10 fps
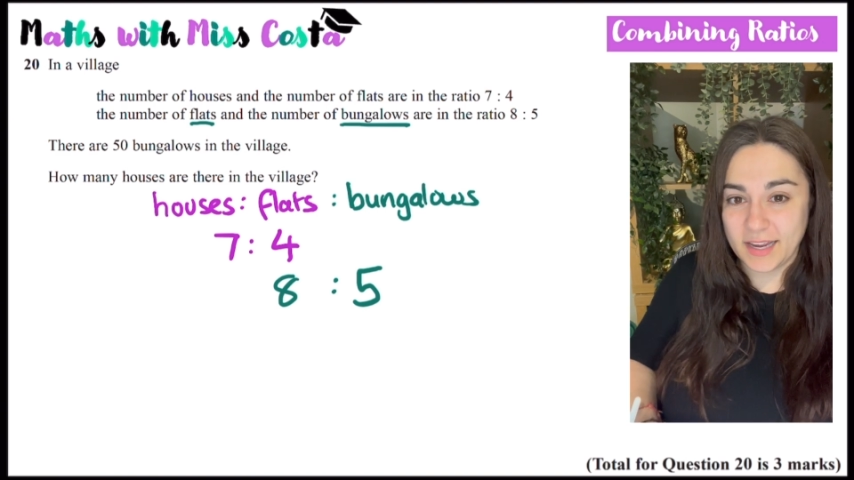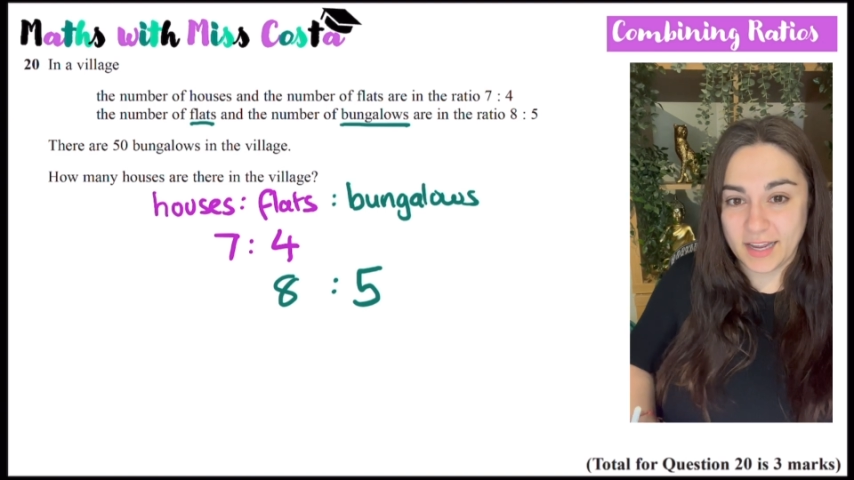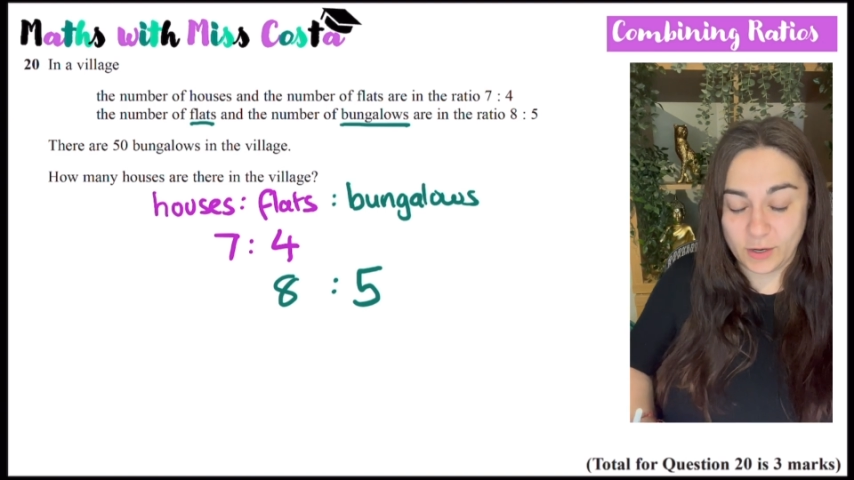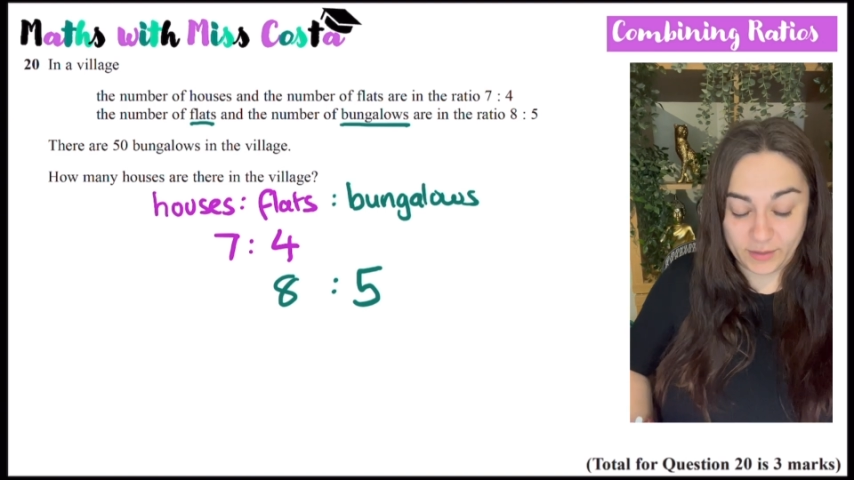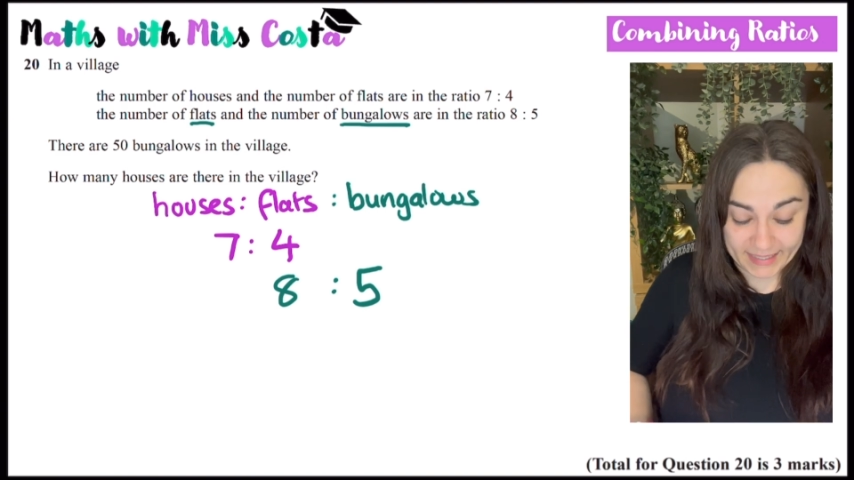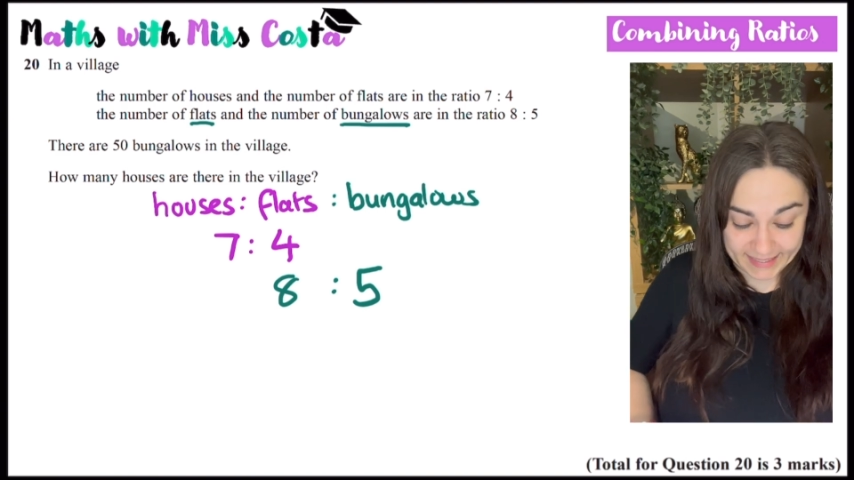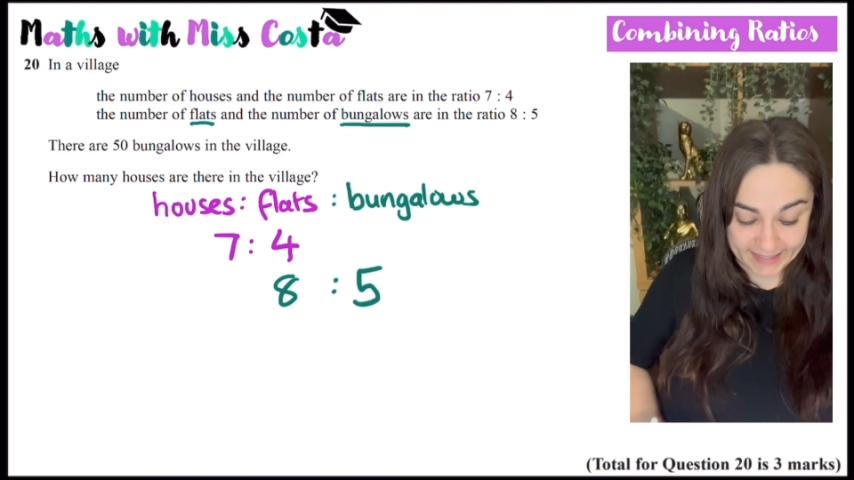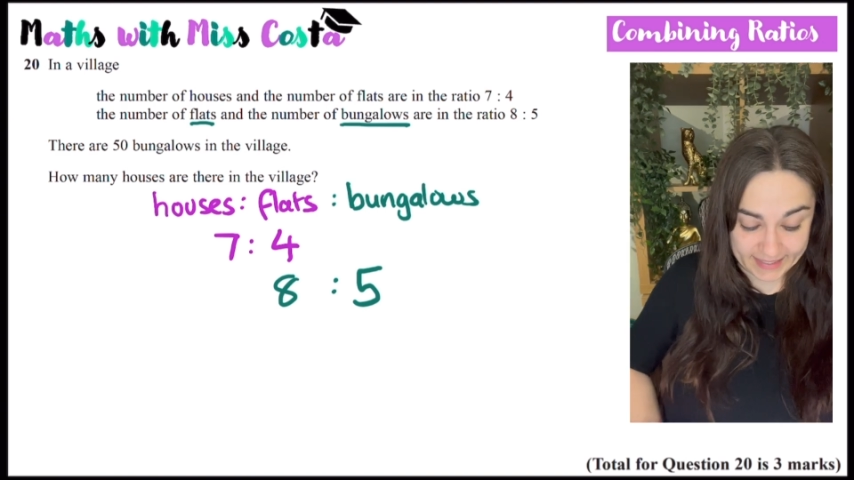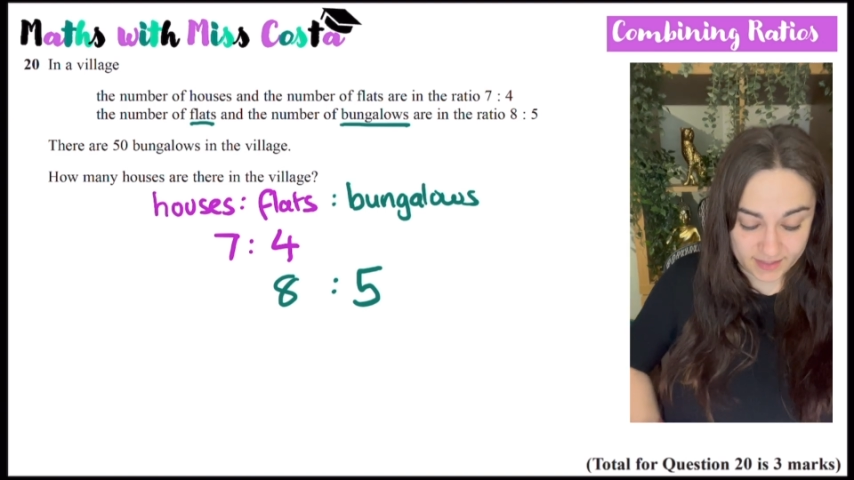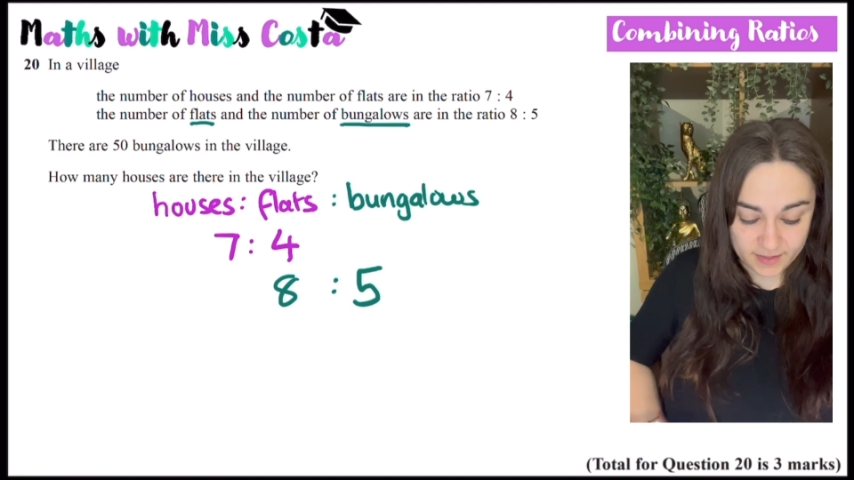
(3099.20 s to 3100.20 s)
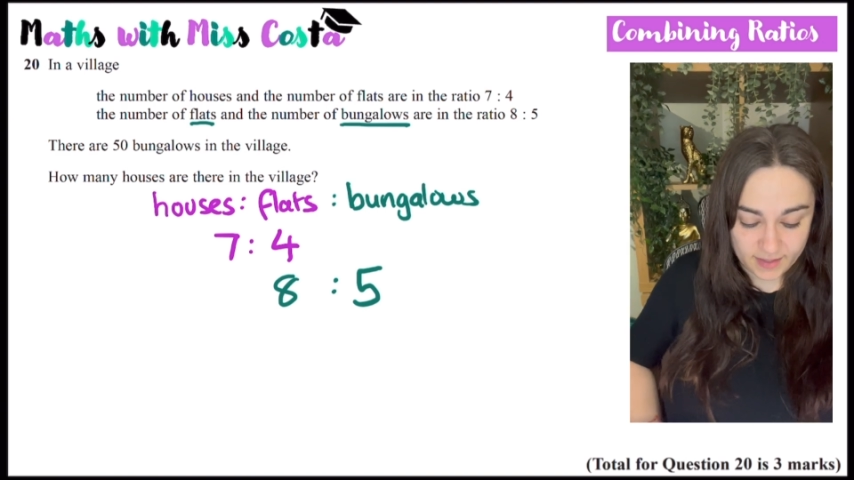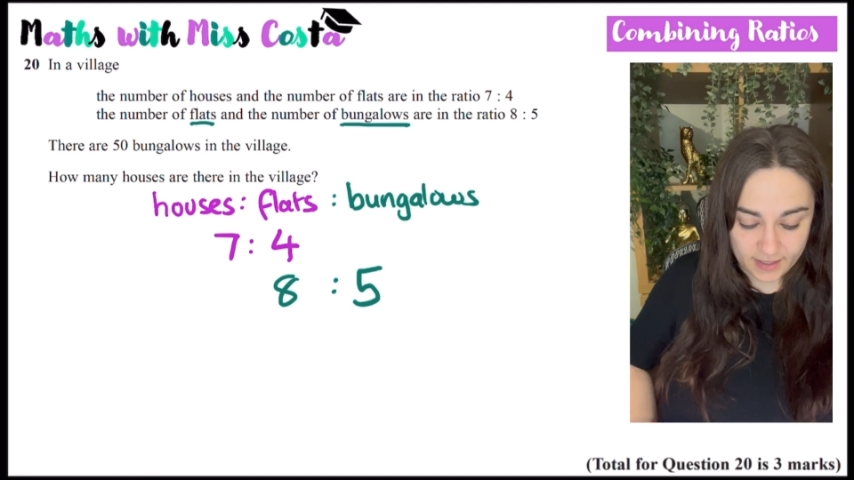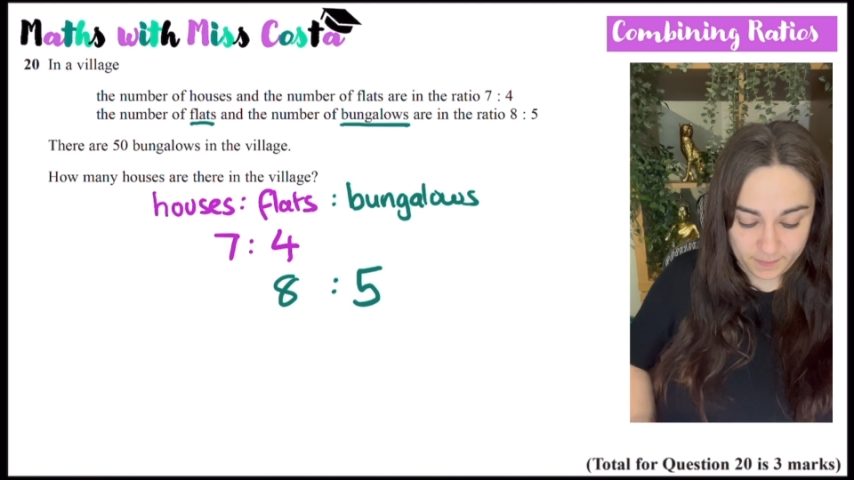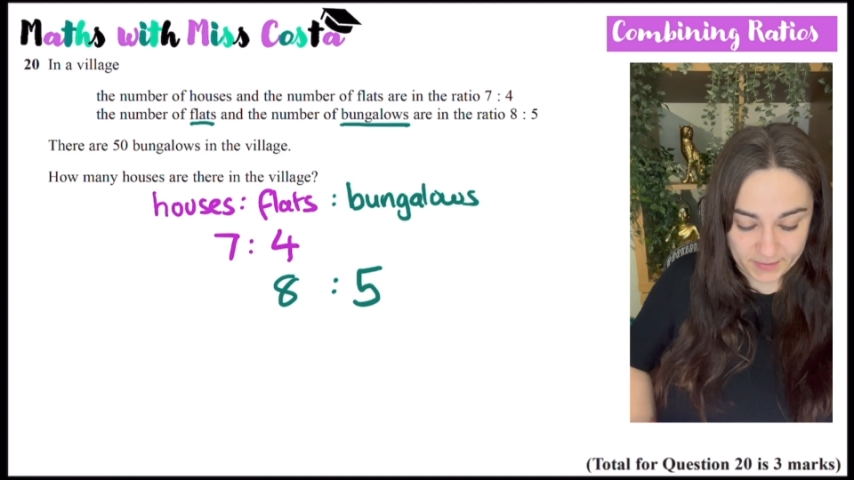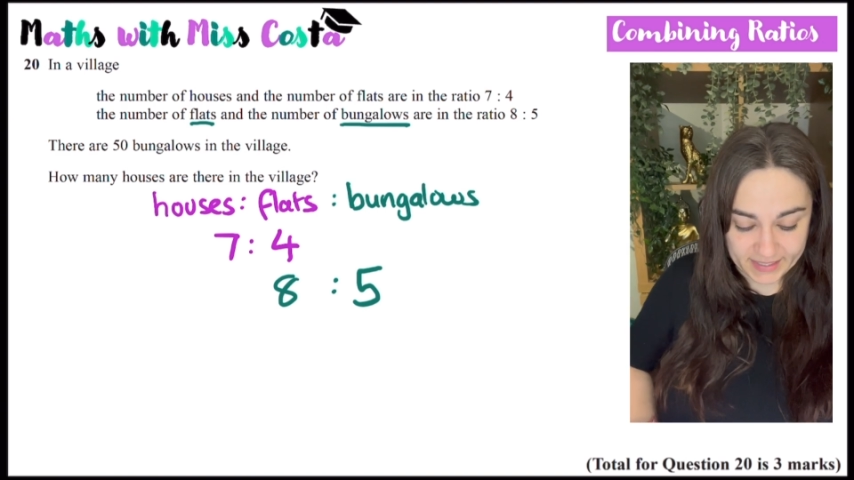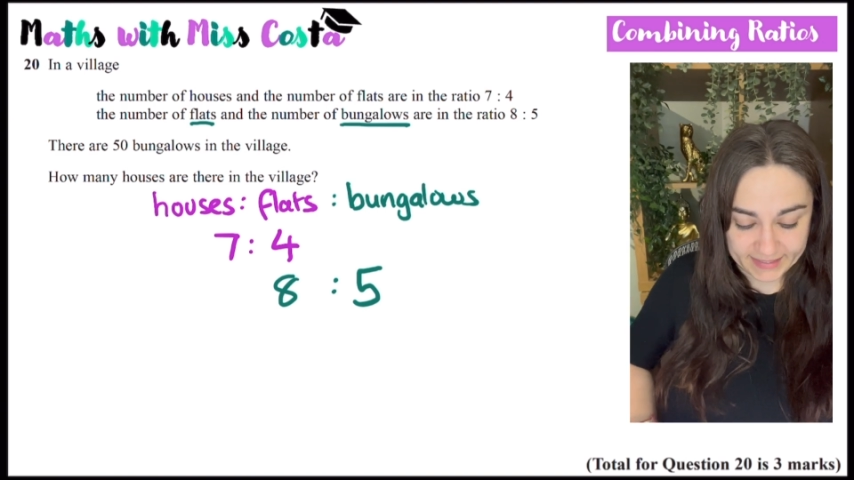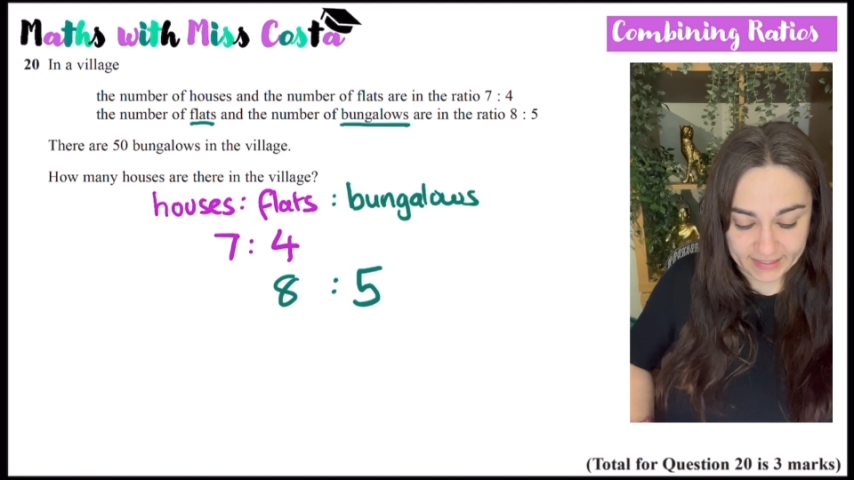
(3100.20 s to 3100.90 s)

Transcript: a lot easier, because